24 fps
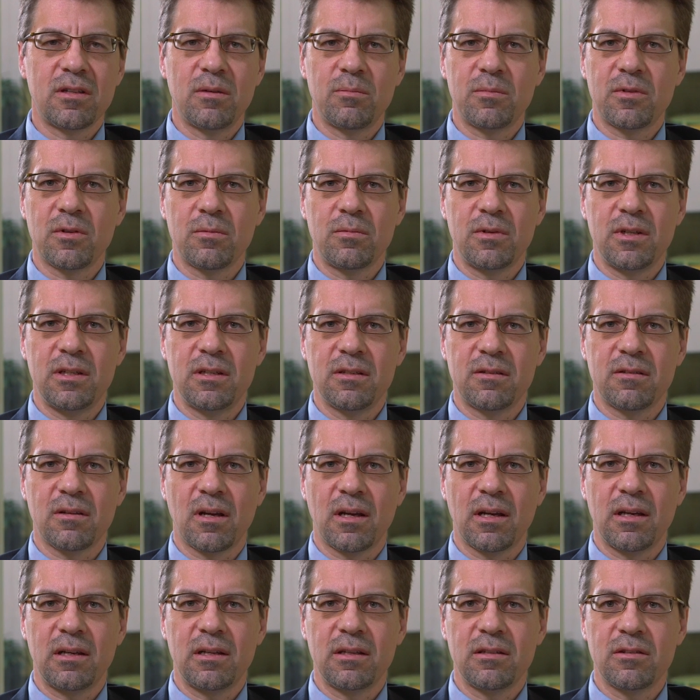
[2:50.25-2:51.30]
them to
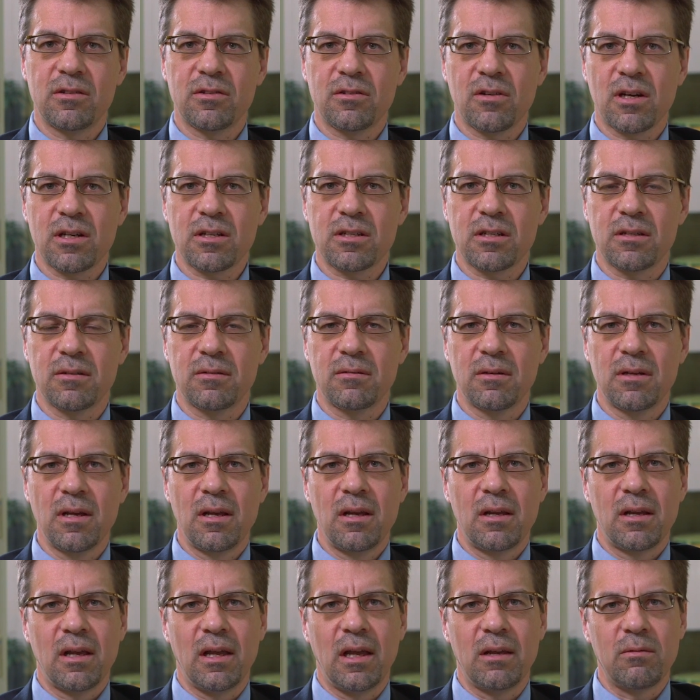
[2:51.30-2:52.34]
redesign instruction.
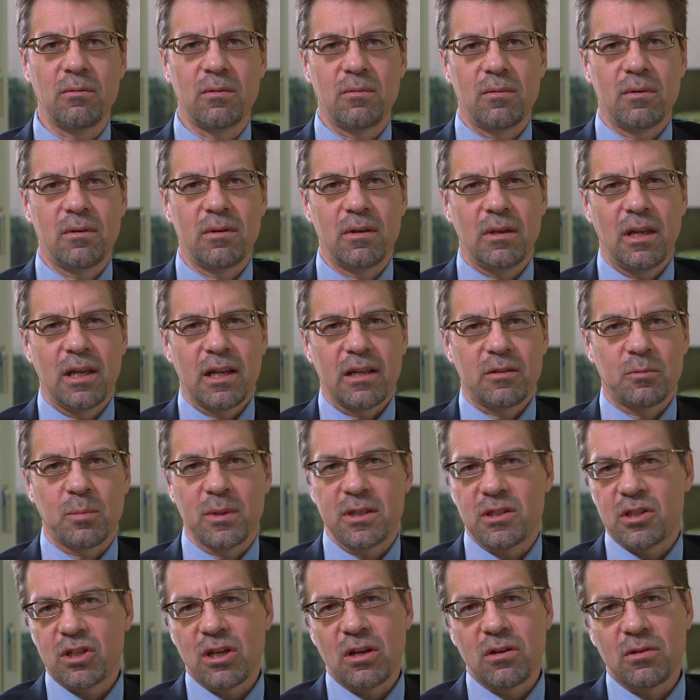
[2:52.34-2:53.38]
And it has
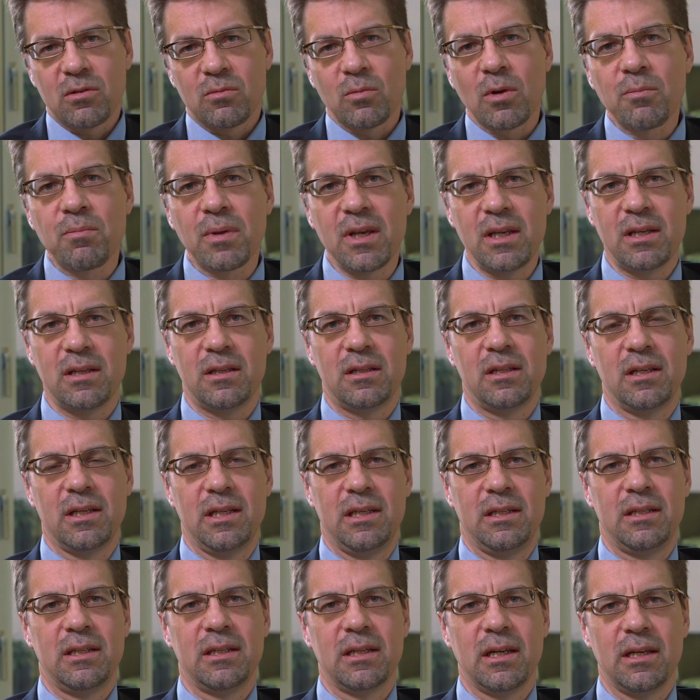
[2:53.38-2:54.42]
been shown
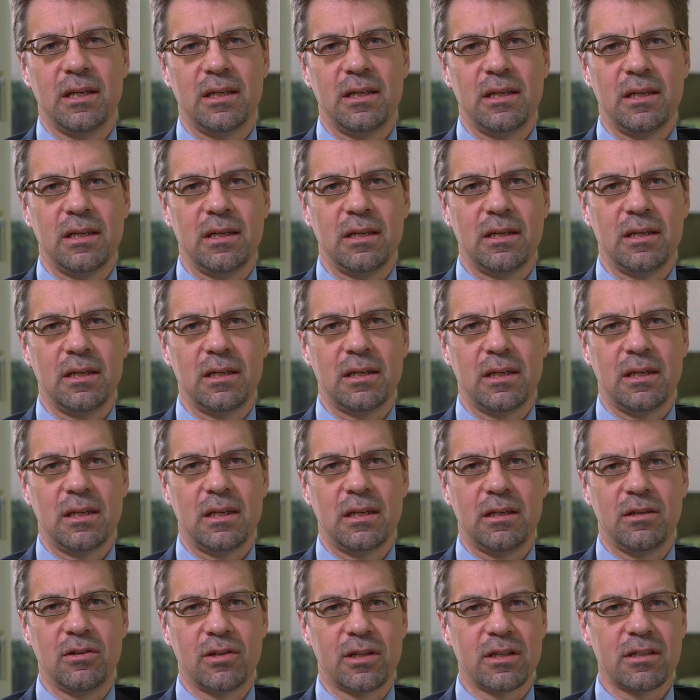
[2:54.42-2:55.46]
repeatedly, and
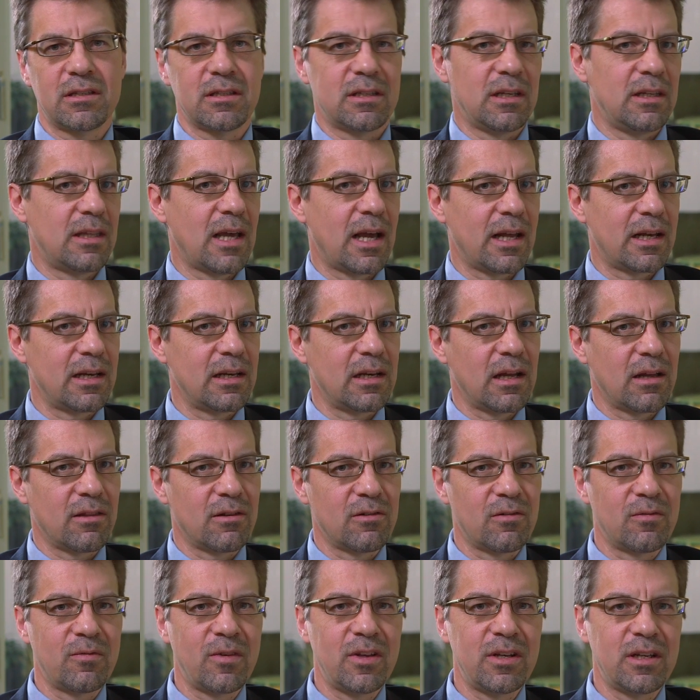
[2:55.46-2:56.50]
you can see that in
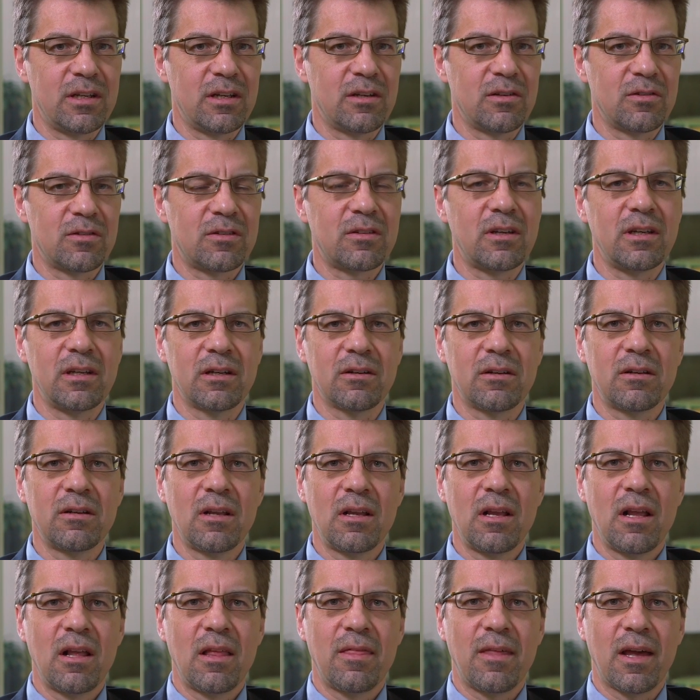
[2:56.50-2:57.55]
other videos here,
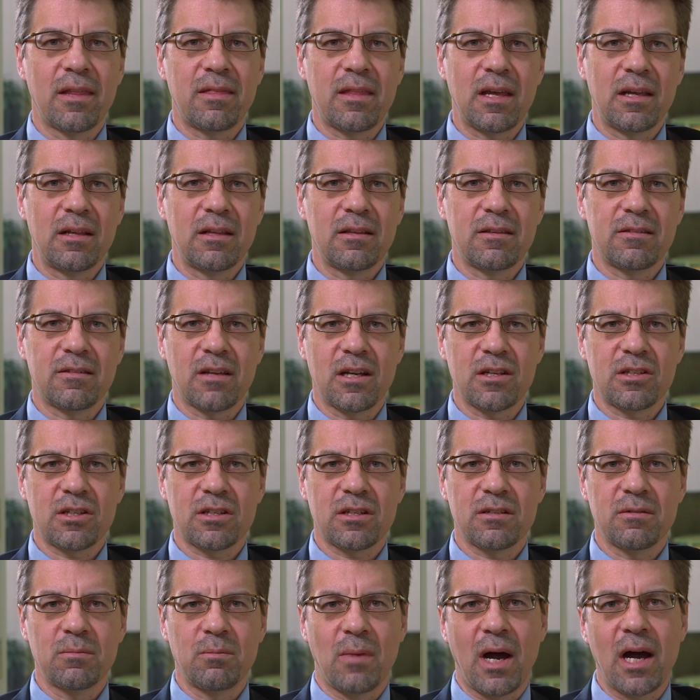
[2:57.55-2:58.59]
that, that
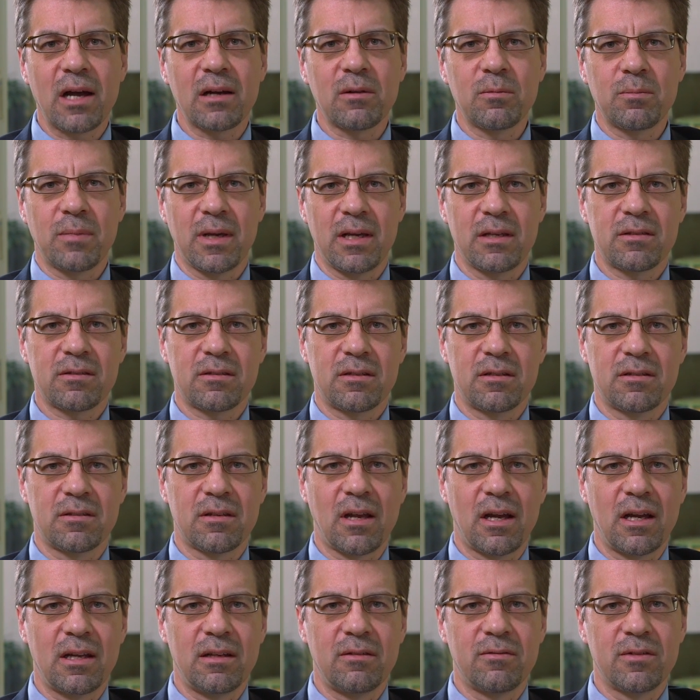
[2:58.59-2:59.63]
such model-based
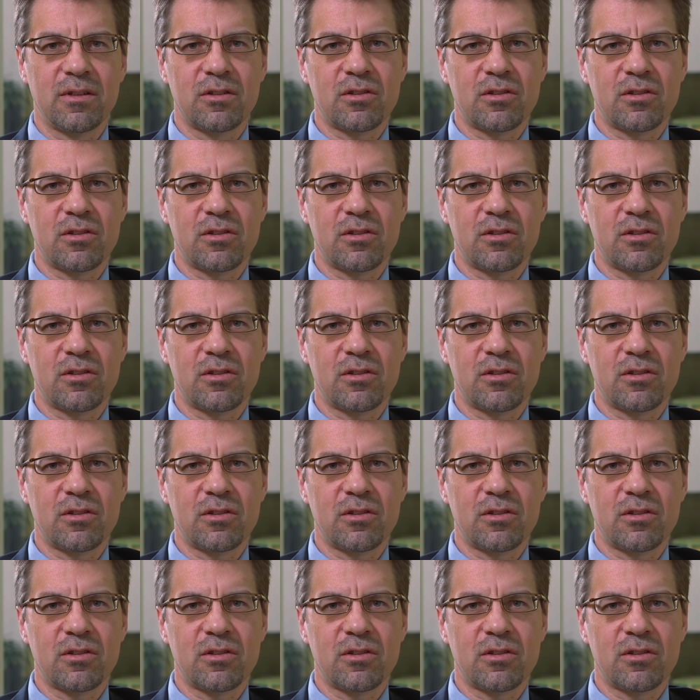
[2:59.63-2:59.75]
design of